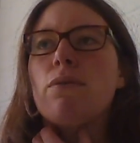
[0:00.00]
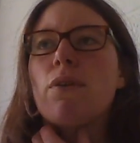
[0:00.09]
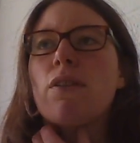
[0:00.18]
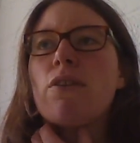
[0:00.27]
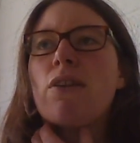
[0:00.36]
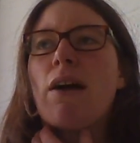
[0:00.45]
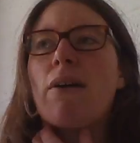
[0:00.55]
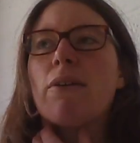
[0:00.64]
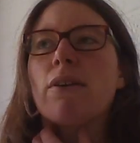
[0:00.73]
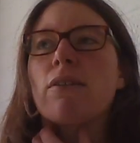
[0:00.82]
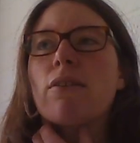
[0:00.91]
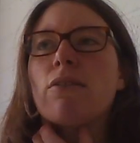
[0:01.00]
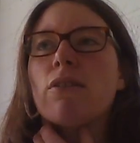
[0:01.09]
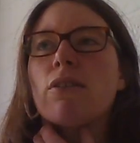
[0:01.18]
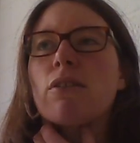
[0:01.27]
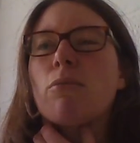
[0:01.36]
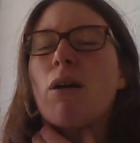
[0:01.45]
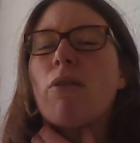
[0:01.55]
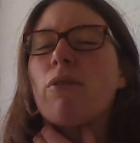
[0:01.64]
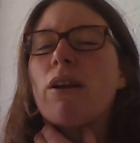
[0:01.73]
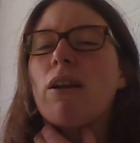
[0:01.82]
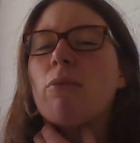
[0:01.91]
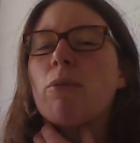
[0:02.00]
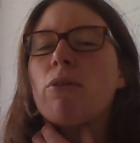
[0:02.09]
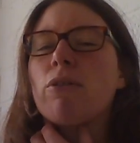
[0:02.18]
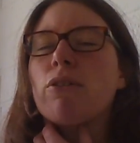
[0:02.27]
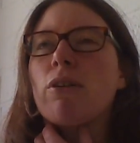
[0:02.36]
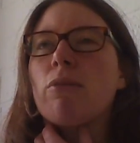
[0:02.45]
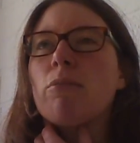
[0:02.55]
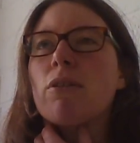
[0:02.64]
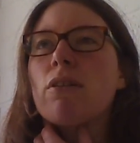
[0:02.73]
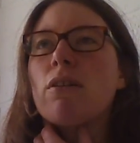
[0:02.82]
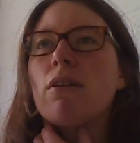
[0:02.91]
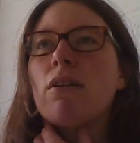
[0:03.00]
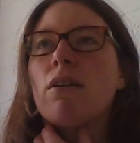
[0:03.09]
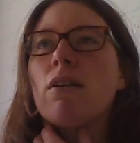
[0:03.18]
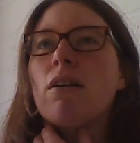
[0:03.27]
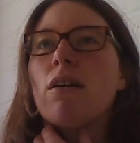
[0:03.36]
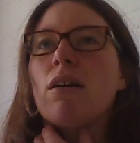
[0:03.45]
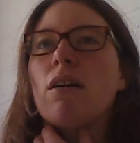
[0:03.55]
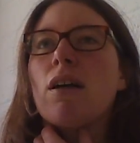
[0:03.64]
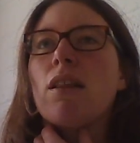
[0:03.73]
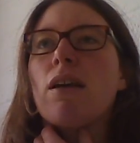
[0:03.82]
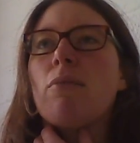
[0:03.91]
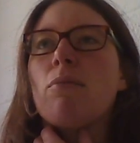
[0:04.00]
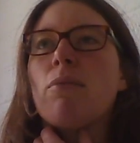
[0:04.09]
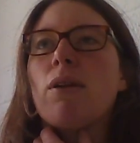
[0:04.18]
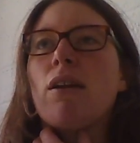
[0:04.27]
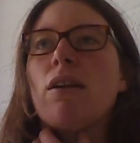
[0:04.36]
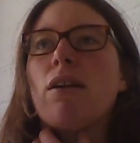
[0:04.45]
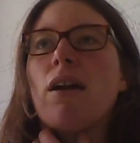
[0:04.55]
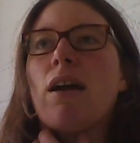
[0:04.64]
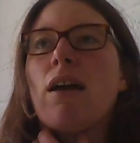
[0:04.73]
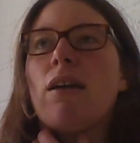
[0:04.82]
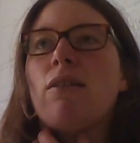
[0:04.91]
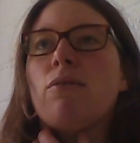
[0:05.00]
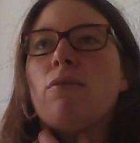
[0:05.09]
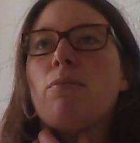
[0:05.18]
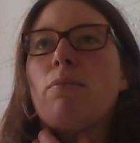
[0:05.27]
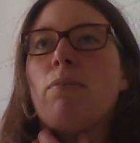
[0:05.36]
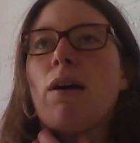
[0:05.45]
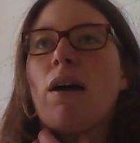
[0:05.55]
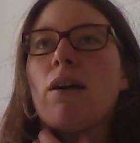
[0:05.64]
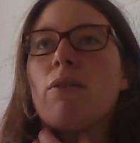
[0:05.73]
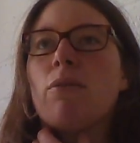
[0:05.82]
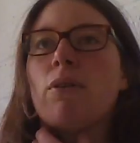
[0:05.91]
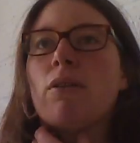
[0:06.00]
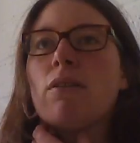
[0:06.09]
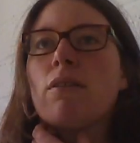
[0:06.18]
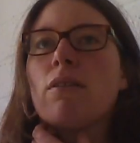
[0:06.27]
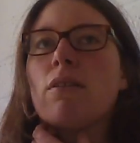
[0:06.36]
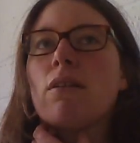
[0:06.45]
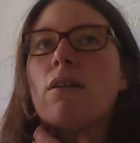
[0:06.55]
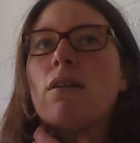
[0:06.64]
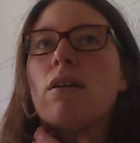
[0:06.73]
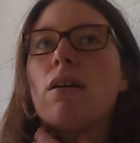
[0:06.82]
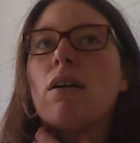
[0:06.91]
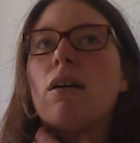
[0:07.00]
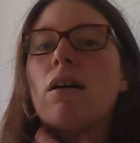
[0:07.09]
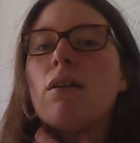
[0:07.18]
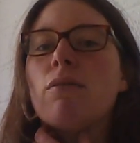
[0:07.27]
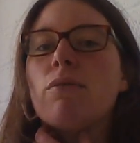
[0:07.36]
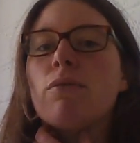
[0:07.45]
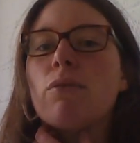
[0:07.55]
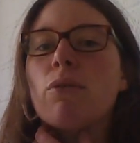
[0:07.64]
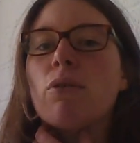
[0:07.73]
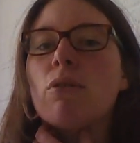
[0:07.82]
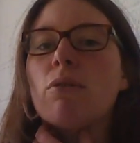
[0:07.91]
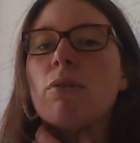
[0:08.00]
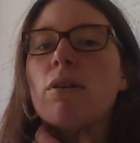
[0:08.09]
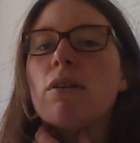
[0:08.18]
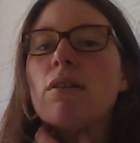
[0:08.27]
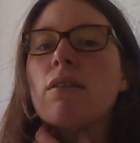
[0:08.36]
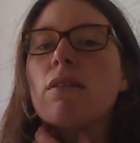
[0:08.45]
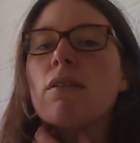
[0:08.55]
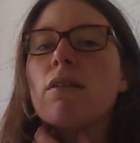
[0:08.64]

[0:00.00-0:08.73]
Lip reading: That's your larynx, isn't it? I'm not really up on other terms. And then bring your head backwards and forwards